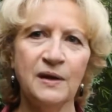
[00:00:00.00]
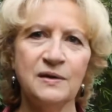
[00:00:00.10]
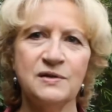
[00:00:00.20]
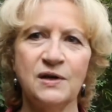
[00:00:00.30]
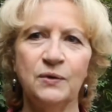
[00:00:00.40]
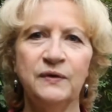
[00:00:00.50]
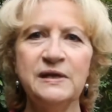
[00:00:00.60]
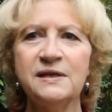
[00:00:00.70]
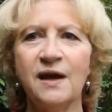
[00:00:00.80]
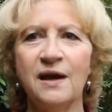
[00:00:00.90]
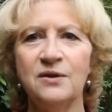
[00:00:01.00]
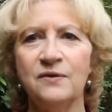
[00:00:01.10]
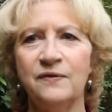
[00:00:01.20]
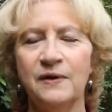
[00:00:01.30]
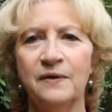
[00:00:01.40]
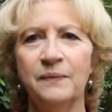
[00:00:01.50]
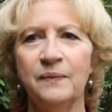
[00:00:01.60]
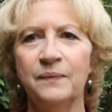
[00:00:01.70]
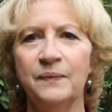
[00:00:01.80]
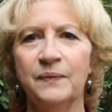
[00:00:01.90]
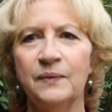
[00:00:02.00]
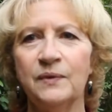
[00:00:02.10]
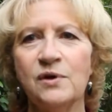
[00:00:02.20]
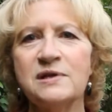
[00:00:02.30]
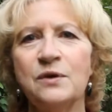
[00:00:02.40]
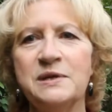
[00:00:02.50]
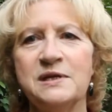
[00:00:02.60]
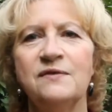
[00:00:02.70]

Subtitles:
So this kind of cross-linguistic